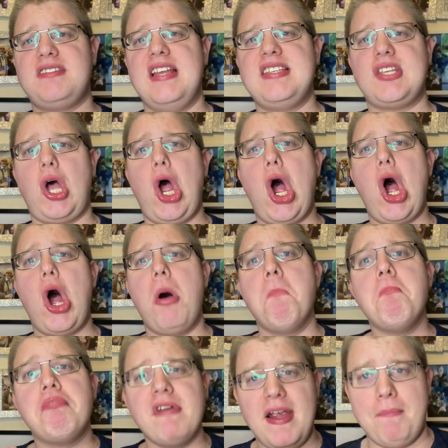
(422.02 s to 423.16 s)
this
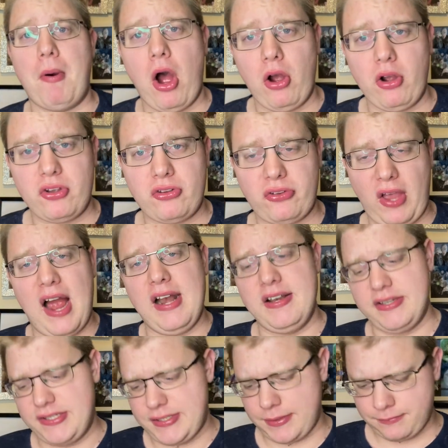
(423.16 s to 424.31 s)
on BritBox.
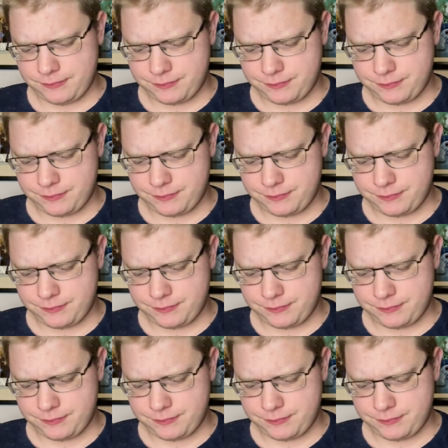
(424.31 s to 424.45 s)
And